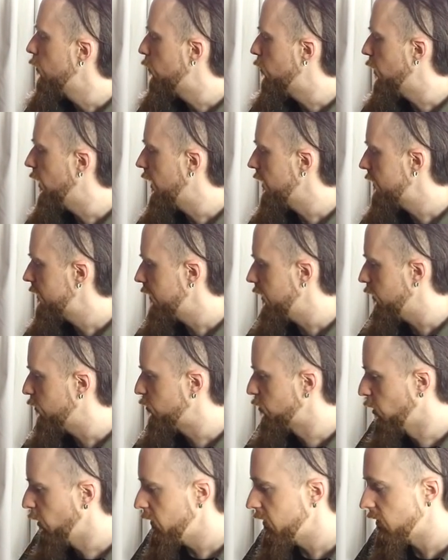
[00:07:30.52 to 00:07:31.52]
but
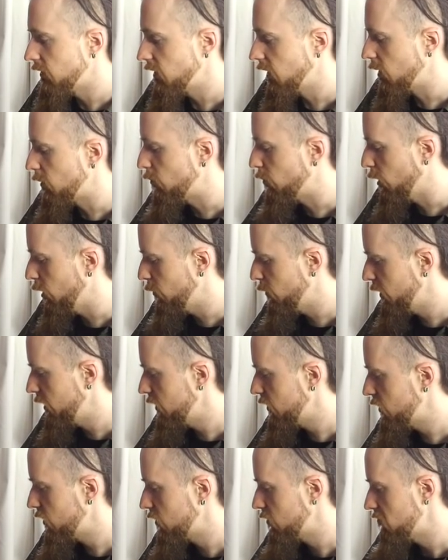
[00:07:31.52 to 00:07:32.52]
for the intended
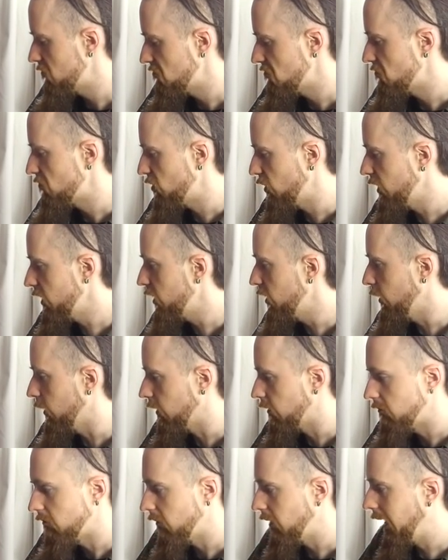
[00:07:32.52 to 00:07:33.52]
purpose, pretty
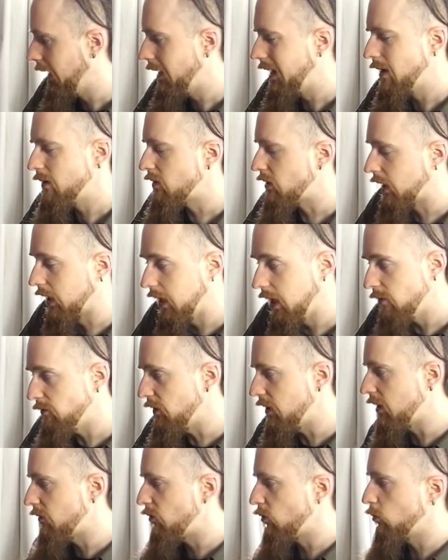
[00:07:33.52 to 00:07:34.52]
good. I'd love
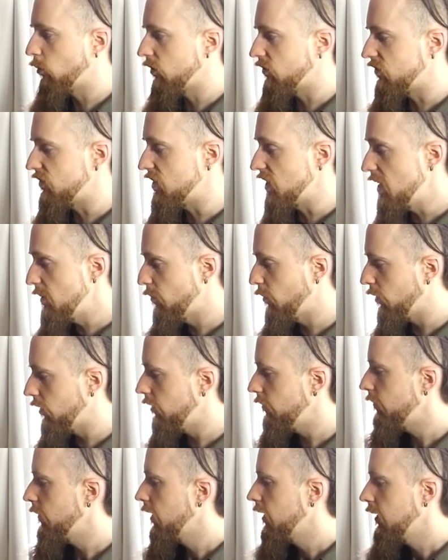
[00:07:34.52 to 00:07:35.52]
it if it was
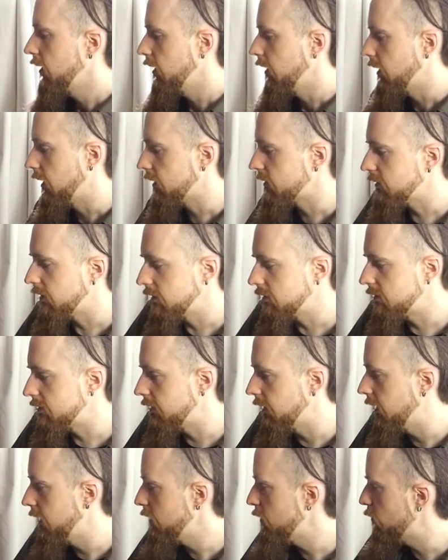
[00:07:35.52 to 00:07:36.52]
deeper, as I
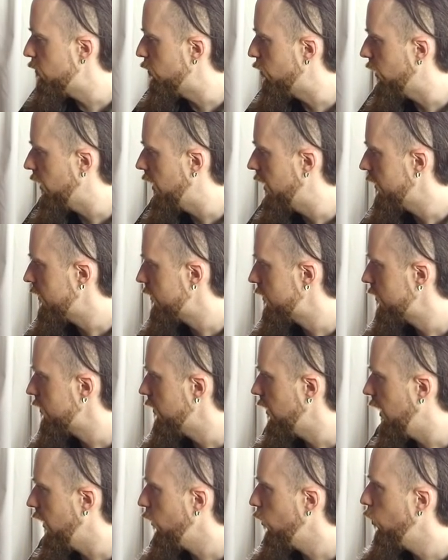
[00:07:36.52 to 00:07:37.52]
said, but
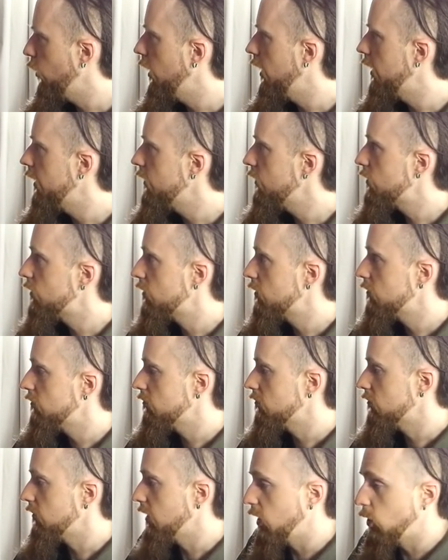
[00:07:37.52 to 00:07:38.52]
otherwise
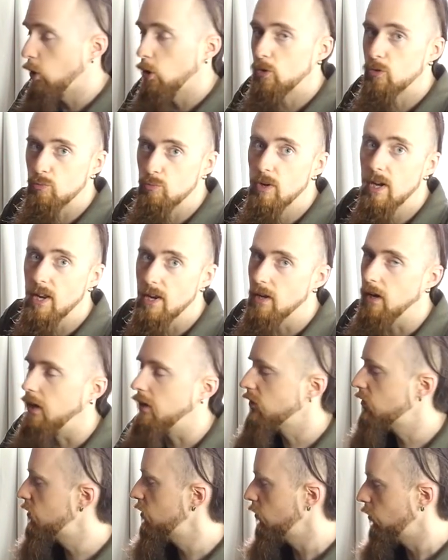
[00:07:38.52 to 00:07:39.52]
it looks really
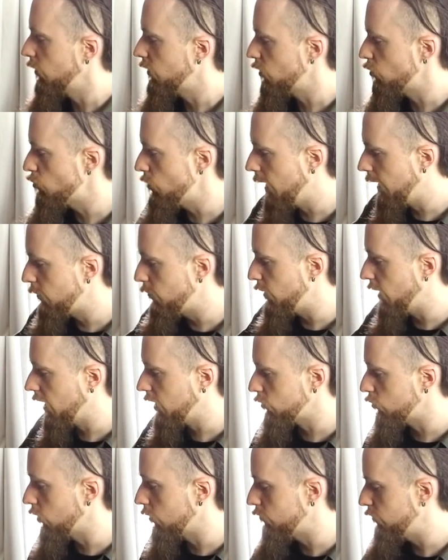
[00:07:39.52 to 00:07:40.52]
nice with the red
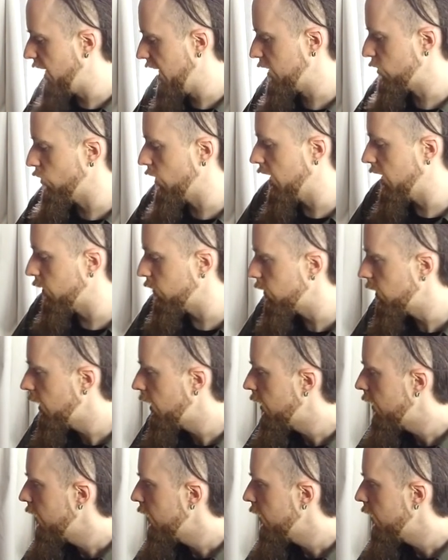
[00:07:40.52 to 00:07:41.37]
background.